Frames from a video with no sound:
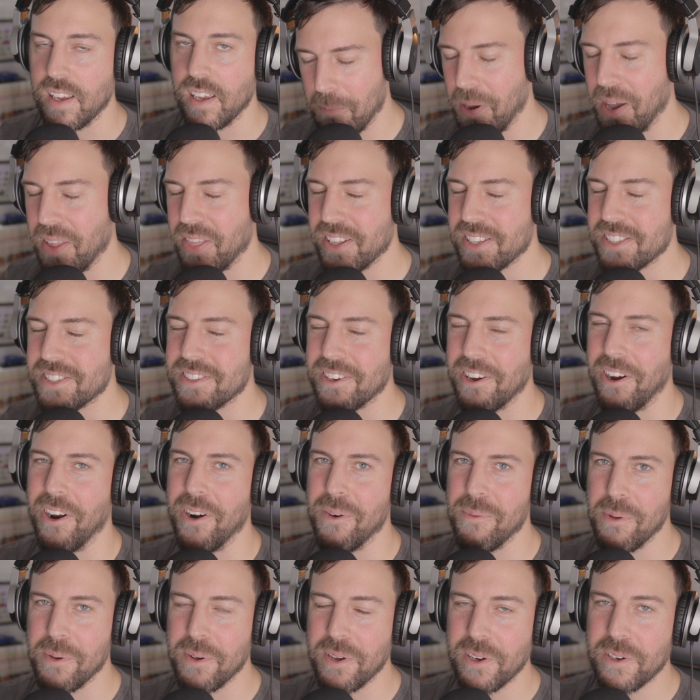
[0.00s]
But this
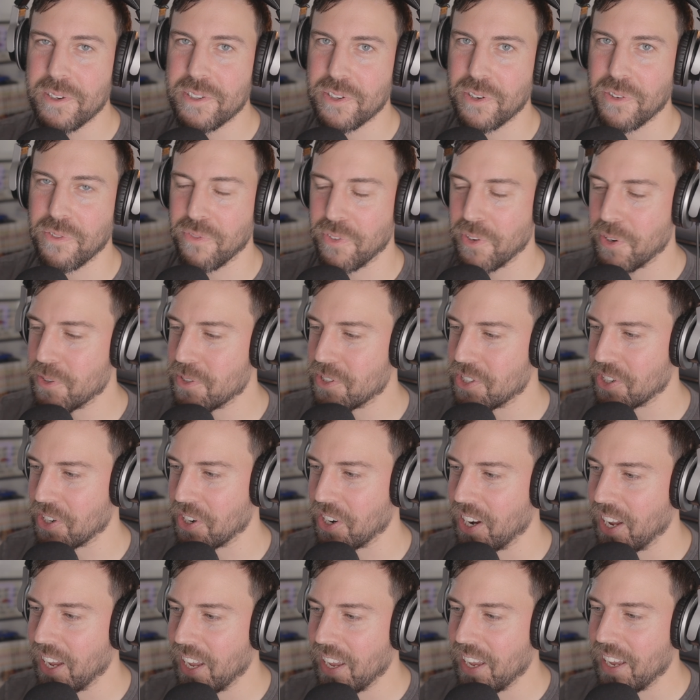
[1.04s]
carbon neutral
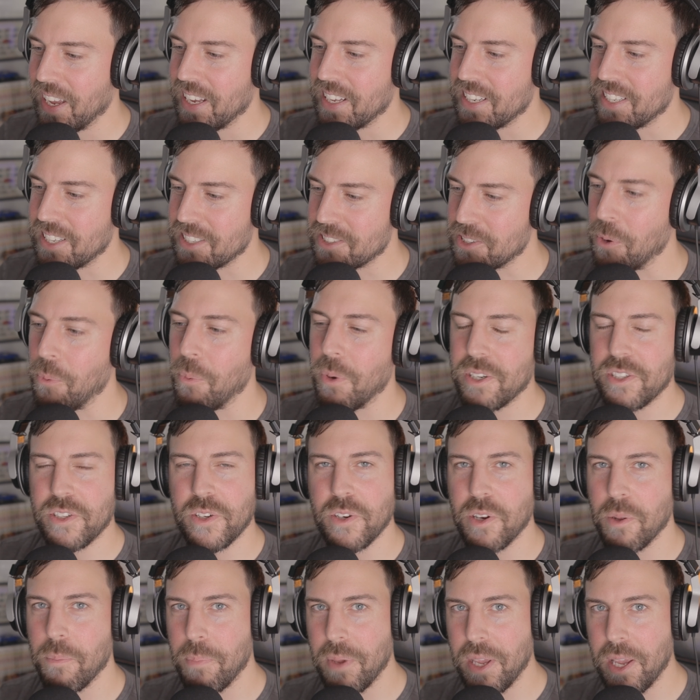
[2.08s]
future doesn't want you
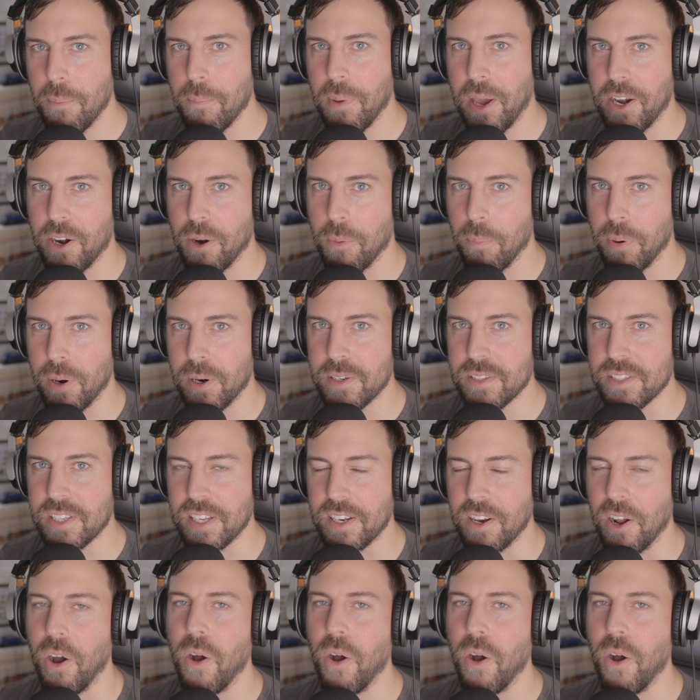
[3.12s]
to be a better person.